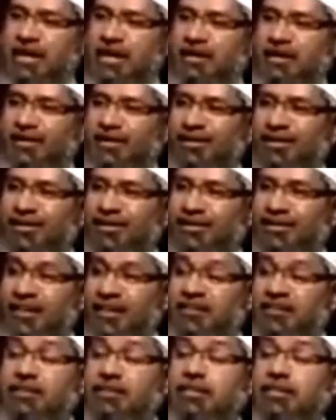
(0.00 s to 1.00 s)
said
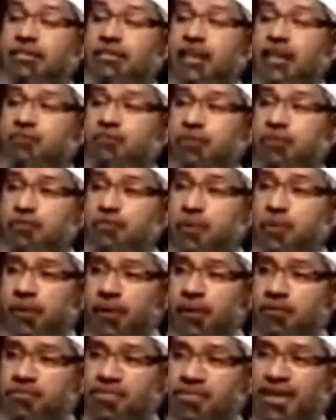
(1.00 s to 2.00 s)
that Jesus Christ, peace be
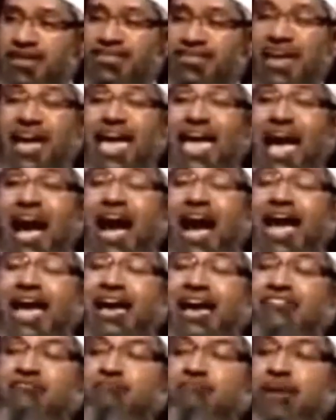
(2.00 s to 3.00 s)
upon him, says, I
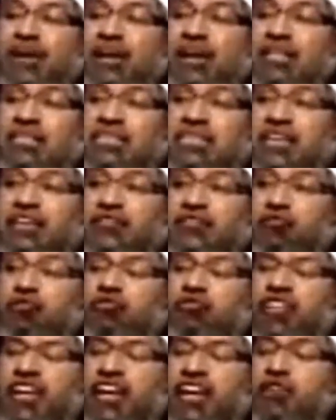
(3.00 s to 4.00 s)
have many things
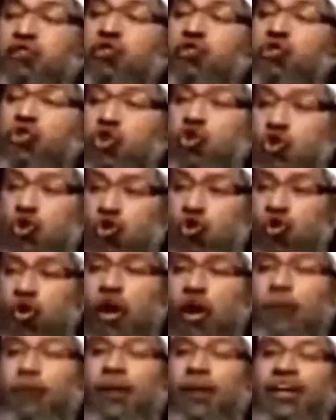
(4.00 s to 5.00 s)
to say unto you,
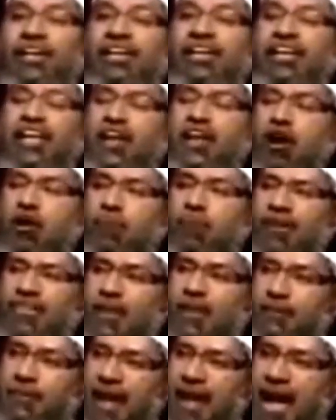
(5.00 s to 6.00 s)
but ye cannot bear
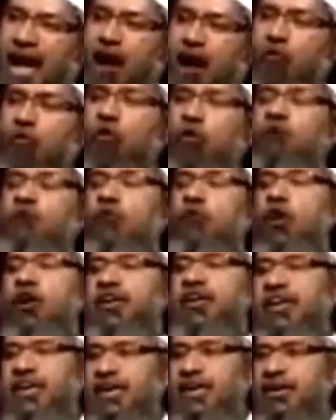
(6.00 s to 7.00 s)
them now,
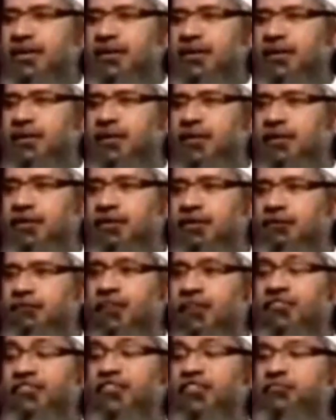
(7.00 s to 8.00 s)
for he,
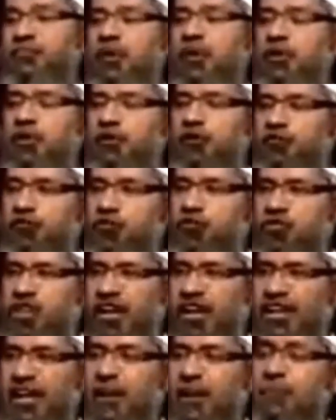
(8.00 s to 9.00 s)
when the Spirit of truth
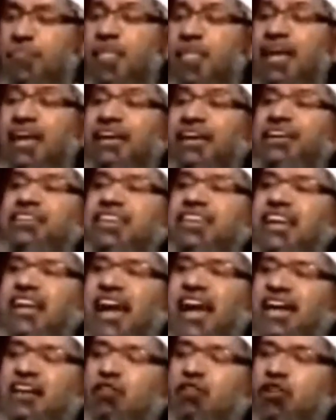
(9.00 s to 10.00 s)
shall come, he shall
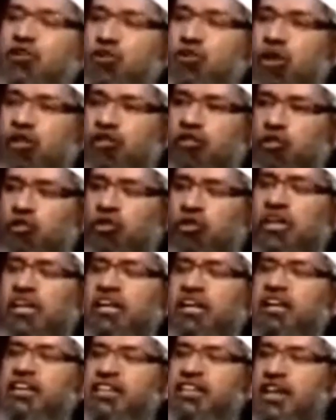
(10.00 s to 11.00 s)
guide you unto all truth.
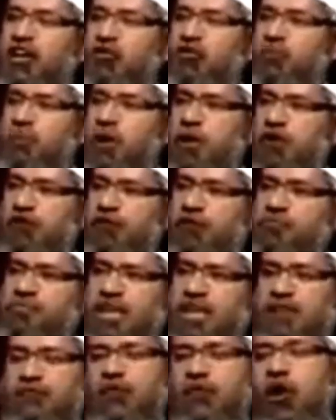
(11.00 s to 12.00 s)
He shall not speak of
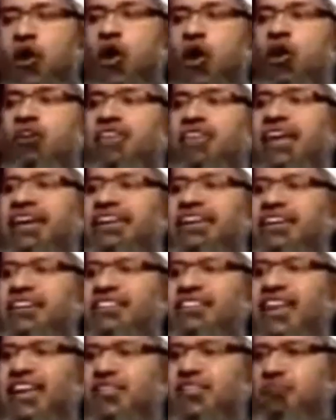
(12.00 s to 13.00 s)
himself. All that
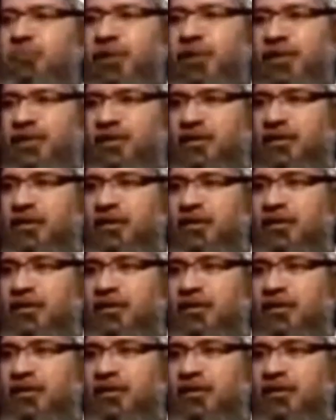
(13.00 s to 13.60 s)
ear shall he speak.